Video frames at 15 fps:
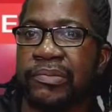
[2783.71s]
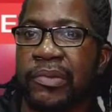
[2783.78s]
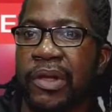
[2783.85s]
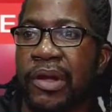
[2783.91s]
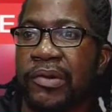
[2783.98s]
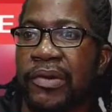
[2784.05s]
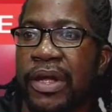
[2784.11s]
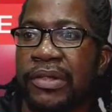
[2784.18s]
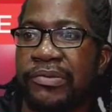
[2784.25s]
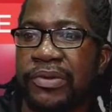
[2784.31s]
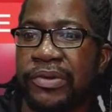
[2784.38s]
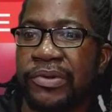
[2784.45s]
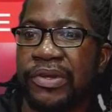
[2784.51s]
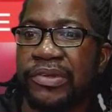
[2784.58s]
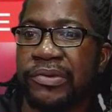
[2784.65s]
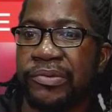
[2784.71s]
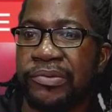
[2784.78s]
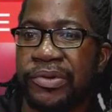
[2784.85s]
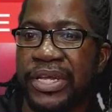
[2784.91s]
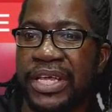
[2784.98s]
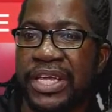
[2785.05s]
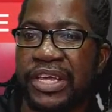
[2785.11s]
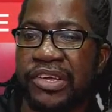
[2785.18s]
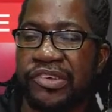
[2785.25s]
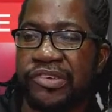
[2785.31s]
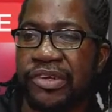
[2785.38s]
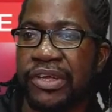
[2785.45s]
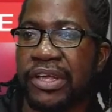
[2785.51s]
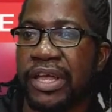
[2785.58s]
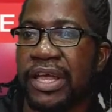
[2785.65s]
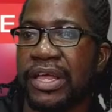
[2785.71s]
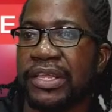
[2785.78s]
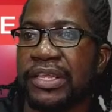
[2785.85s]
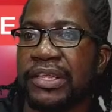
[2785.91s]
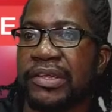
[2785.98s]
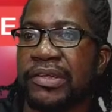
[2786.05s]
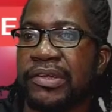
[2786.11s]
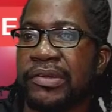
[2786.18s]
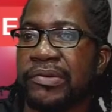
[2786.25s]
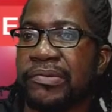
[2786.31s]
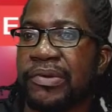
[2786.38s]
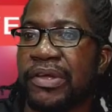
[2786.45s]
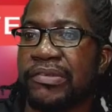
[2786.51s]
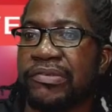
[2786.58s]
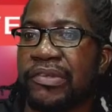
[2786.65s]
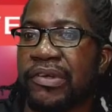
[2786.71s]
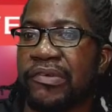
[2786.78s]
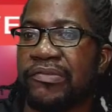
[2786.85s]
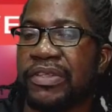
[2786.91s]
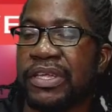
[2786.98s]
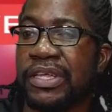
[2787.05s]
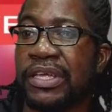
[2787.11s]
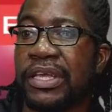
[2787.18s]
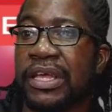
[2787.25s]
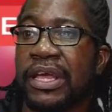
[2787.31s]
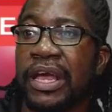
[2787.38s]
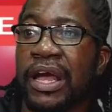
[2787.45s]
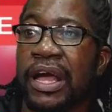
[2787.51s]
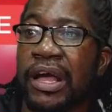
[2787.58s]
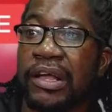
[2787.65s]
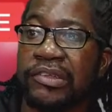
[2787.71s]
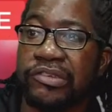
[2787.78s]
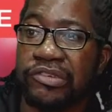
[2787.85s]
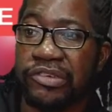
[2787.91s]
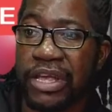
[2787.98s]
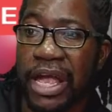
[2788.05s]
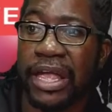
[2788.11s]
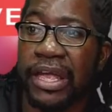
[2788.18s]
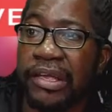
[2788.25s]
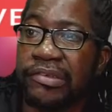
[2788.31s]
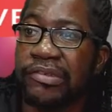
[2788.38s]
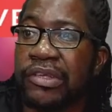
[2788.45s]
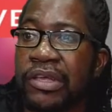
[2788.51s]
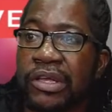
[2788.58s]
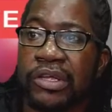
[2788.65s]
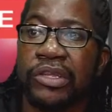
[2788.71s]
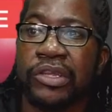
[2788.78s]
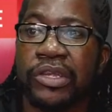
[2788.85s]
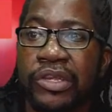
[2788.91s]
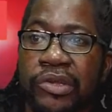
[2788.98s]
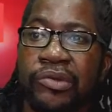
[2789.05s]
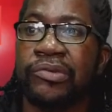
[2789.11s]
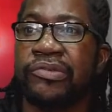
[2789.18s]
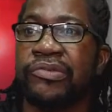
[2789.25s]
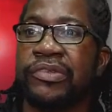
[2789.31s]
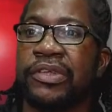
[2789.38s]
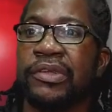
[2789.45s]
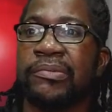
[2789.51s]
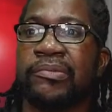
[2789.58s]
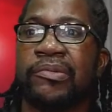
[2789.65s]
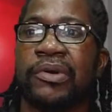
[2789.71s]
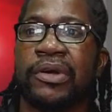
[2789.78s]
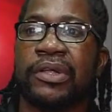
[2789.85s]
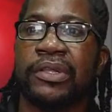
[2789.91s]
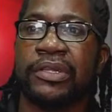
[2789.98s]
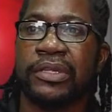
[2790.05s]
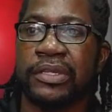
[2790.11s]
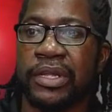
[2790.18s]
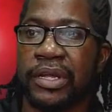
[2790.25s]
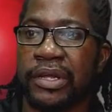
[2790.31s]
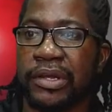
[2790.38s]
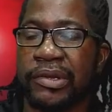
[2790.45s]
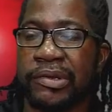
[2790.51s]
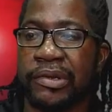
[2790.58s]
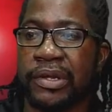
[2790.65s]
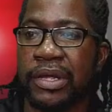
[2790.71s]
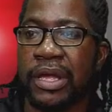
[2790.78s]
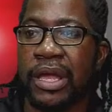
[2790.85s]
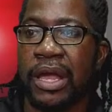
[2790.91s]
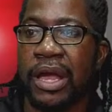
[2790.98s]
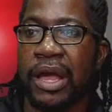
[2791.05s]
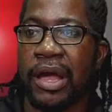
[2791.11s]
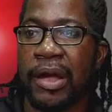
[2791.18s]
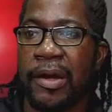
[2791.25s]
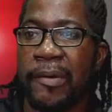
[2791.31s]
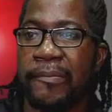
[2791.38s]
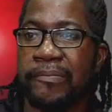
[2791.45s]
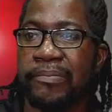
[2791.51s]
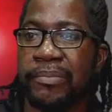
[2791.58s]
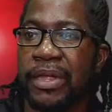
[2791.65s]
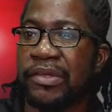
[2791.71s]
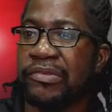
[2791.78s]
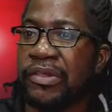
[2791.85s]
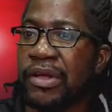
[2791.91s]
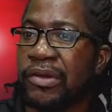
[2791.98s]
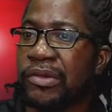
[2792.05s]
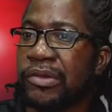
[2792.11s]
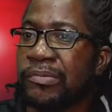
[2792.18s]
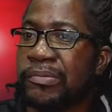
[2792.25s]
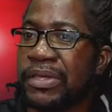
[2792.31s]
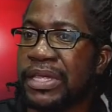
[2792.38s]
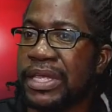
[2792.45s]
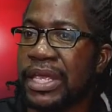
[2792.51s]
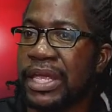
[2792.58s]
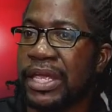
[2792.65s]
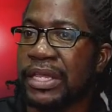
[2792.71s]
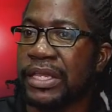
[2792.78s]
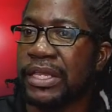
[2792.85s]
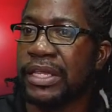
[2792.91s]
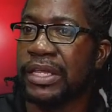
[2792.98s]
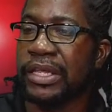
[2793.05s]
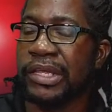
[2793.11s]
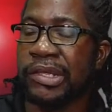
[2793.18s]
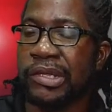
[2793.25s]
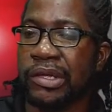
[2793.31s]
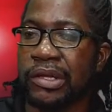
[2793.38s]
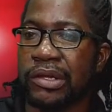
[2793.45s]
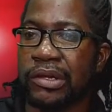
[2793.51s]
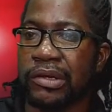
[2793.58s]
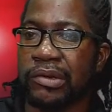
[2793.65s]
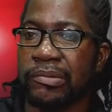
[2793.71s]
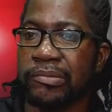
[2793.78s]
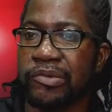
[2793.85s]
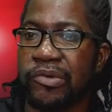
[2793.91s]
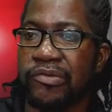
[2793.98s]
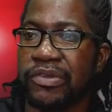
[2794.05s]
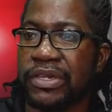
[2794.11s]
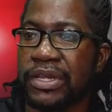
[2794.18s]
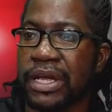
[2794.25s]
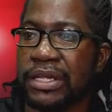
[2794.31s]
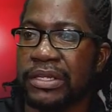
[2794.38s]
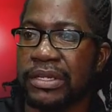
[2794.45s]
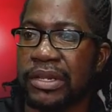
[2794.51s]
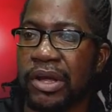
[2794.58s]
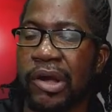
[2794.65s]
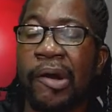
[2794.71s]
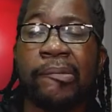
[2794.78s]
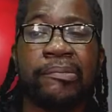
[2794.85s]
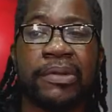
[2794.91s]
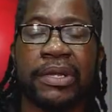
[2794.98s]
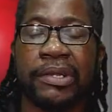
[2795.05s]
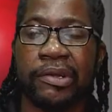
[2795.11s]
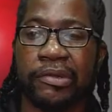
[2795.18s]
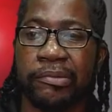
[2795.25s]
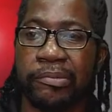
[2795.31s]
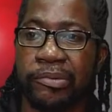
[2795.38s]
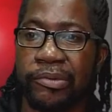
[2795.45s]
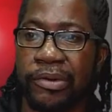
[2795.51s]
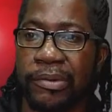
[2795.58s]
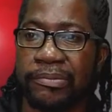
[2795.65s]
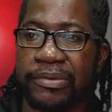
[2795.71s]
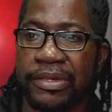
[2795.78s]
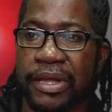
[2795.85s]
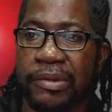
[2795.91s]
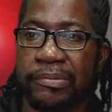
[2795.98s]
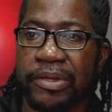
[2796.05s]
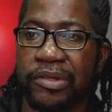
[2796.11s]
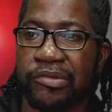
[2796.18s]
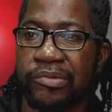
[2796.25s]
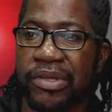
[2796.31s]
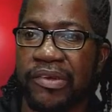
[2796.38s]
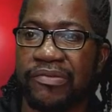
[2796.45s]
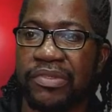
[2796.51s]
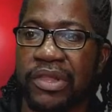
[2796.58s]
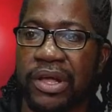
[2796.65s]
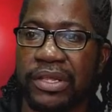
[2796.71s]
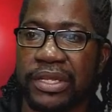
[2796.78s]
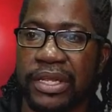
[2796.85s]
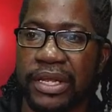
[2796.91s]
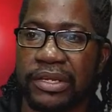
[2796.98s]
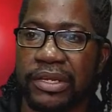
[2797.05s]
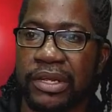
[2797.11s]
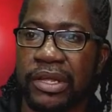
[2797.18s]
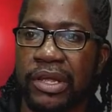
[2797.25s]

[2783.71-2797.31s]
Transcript: All right, Rikisha and the rest of the GIS news team, well, there's not going to be any COVID-19 update on the program tonight because we have not yet